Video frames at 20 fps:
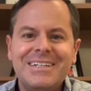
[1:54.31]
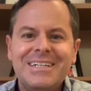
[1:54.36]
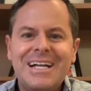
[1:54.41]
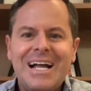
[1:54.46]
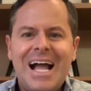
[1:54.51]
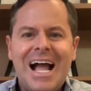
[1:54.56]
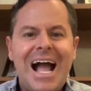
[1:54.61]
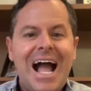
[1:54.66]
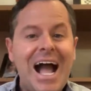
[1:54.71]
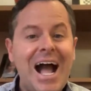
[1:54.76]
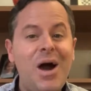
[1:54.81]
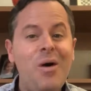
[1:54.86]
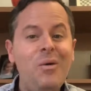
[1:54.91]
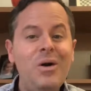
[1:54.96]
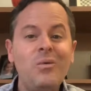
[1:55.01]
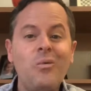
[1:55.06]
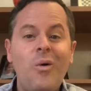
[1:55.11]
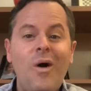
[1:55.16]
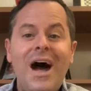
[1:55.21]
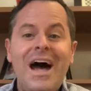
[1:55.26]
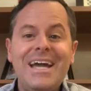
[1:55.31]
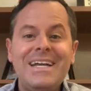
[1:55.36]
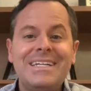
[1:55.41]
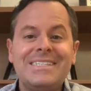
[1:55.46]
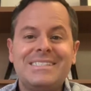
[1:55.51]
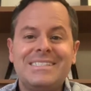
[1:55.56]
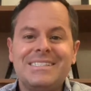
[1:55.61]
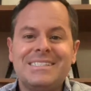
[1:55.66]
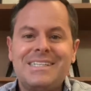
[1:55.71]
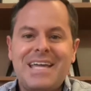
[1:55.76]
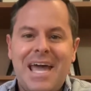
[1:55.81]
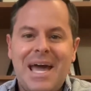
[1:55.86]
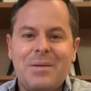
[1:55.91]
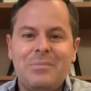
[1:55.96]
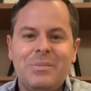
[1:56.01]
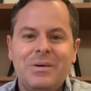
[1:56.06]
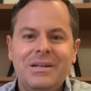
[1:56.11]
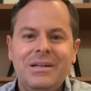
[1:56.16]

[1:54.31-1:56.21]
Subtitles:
How and why does this happen?